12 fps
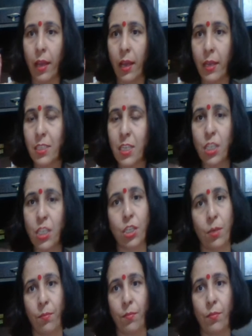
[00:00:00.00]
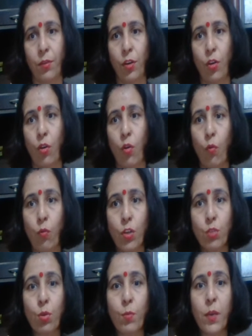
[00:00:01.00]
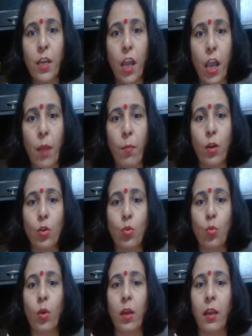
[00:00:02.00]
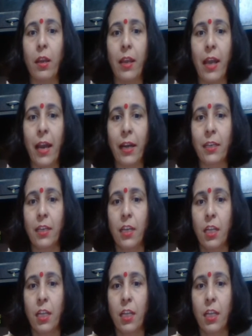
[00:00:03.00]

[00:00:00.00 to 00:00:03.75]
a system which would be able to collect